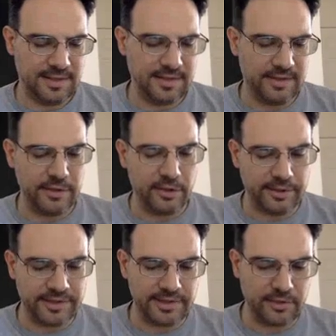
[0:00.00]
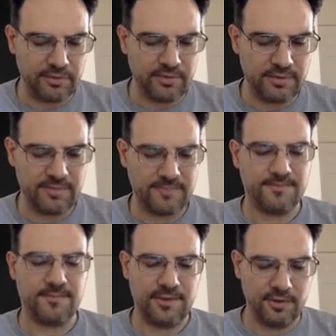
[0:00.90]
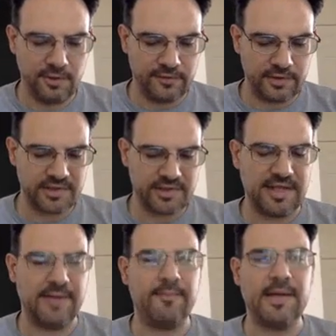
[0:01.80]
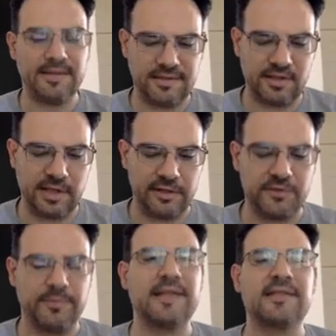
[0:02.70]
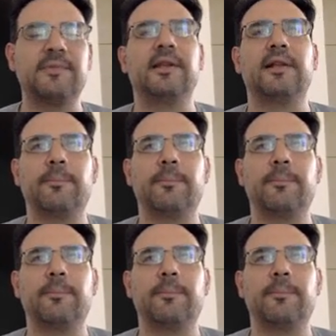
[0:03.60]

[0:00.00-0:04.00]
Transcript: in the Naruto universe, they meant the colors meant something like